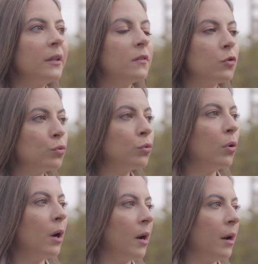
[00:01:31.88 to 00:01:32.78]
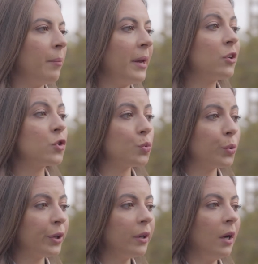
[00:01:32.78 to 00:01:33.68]
need to make
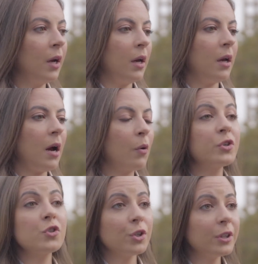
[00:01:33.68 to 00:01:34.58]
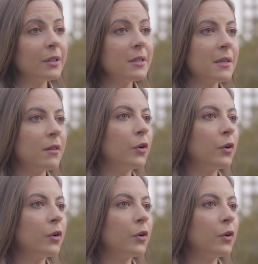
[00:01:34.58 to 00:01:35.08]
sure our circles and the